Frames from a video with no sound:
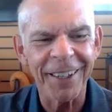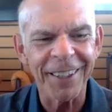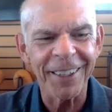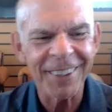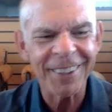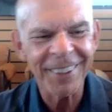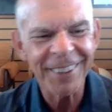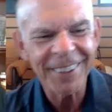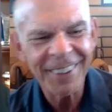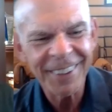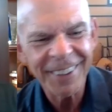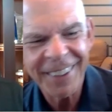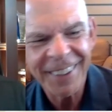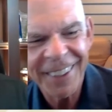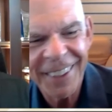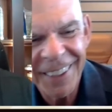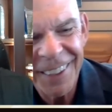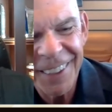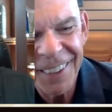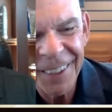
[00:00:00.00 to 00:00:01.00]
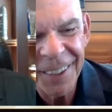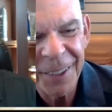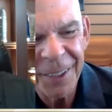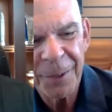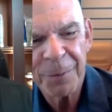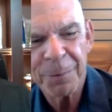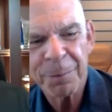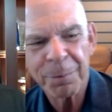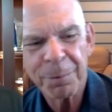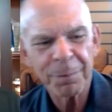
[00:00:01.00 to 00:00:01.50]

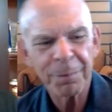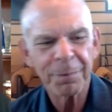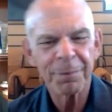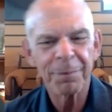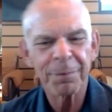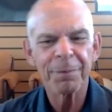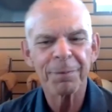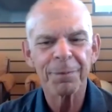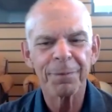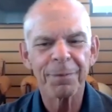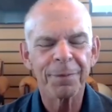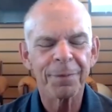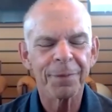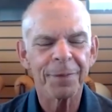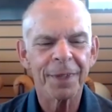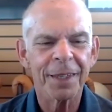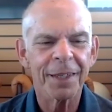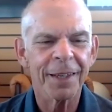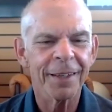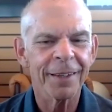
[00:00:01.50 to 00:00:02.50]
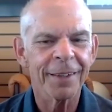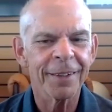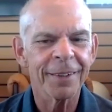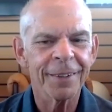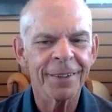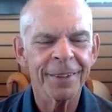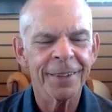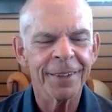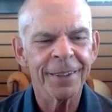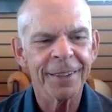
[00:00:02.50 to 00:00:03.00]

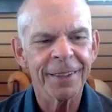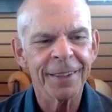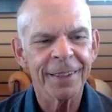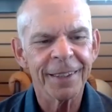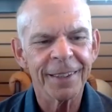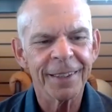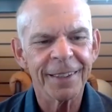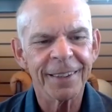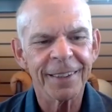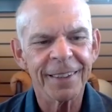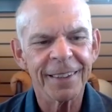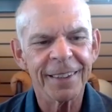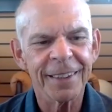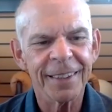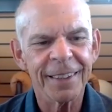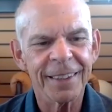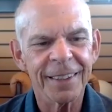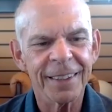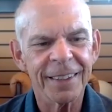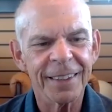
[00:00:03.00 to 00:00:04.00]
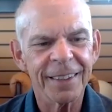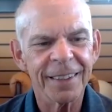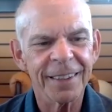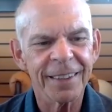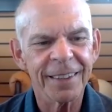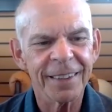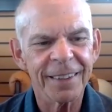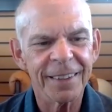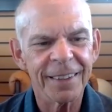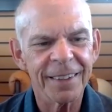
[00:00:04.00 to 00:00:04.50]

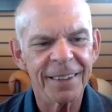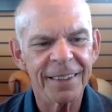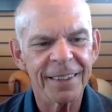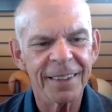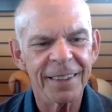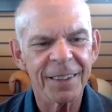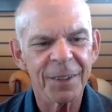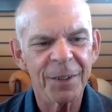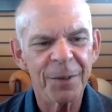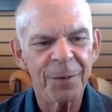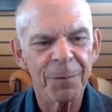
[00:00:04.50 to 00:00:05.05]
No words are spoken by the person on screen.